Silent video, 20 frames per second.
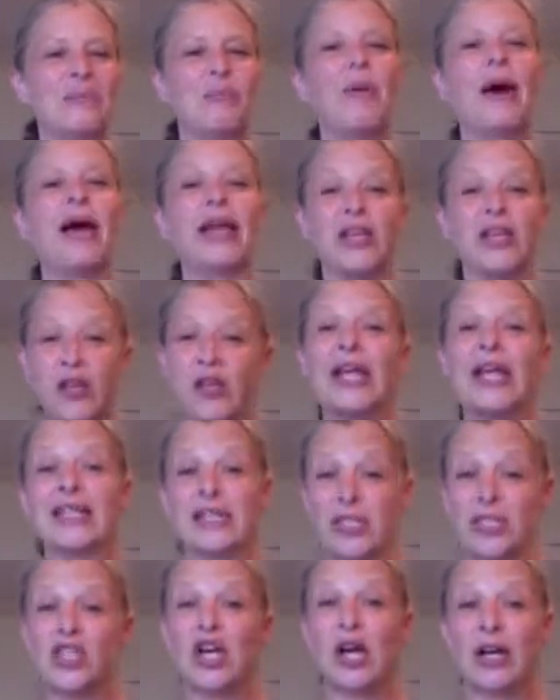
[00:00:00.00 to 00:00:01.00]
But you can
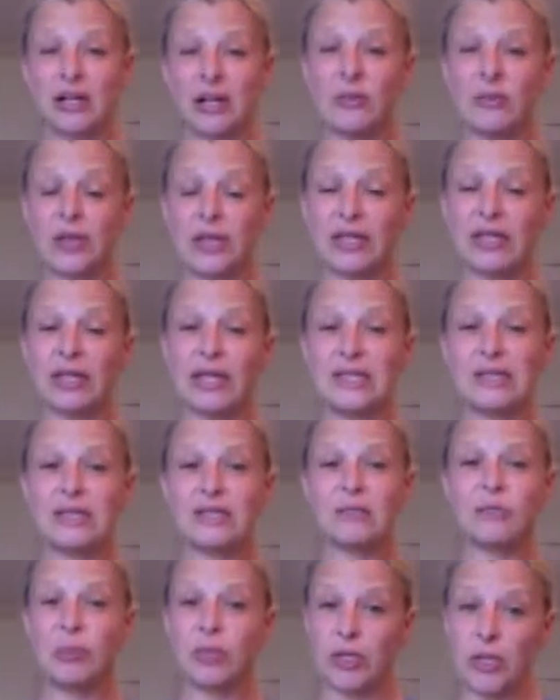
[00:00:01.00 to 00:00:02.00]
get started with the
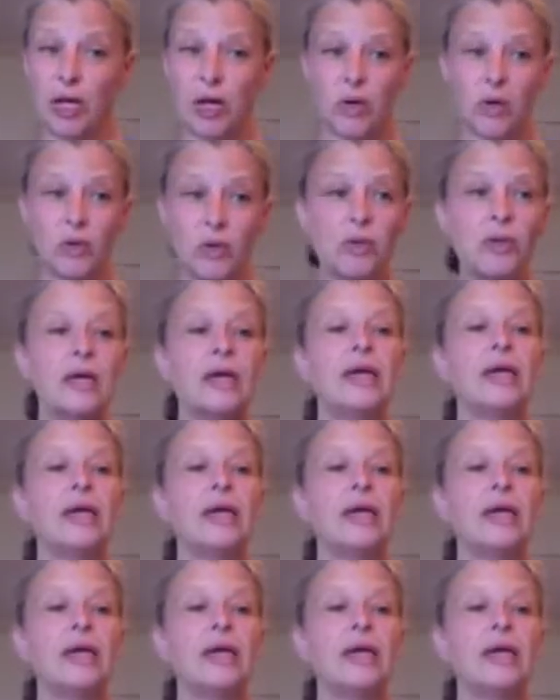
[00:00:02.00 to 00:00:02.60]
lessons below.